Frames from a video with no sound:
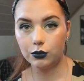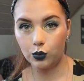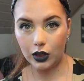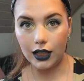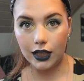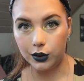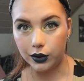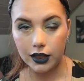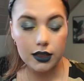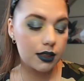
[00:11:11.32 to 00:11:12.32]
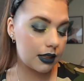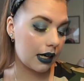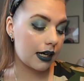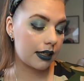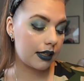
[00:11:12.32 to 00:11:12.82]
when I look at it
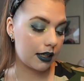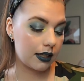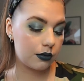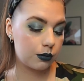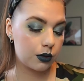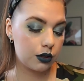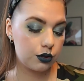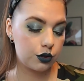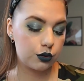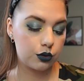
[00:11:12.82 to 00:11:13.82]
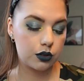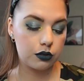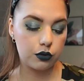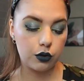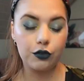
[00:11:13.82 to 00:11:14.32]
I have one two three
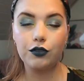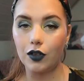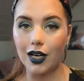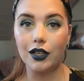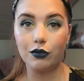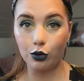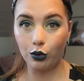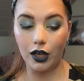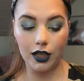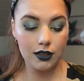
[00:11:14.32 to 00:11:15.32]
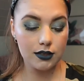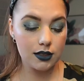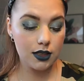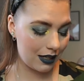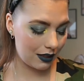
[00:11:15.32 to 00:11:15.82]
four five
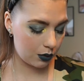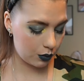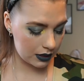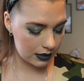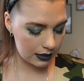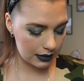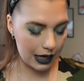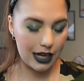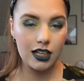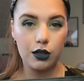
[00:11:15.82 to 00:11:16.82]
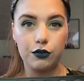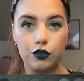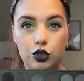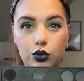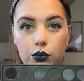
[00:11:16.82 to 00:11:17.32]
grays and the rest is kind of
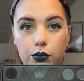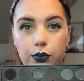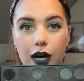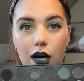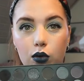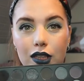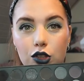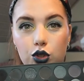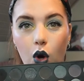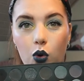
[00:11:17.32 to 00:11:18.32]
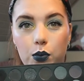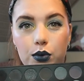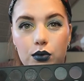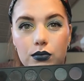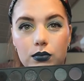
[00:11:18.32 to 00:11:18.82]
brown and taupe
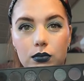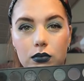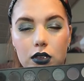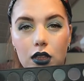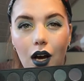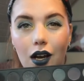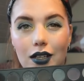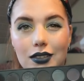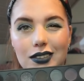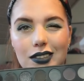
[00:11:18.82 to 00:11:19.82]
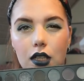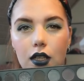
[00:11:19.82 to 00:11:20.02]
colors.